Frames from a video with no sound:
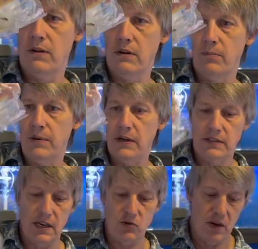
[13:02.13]
There'll be a
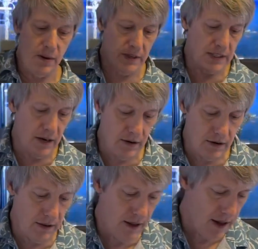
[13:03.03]
tetra imitator
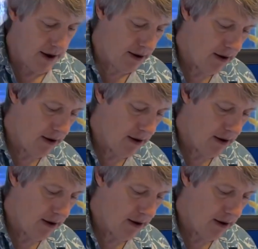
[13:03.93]
like